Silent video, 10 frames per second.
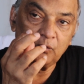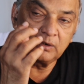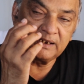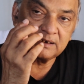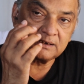
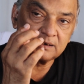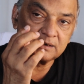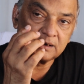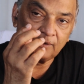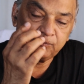only
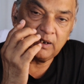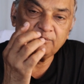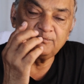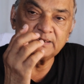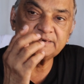couple
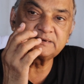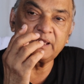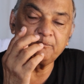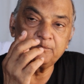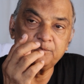of months,
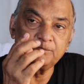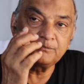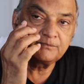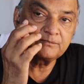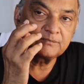
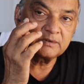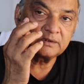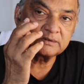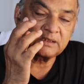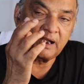
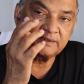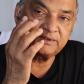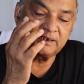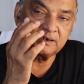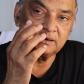
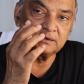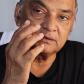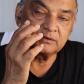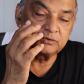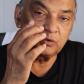
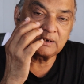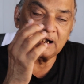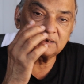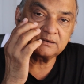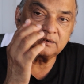you
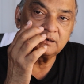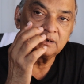can't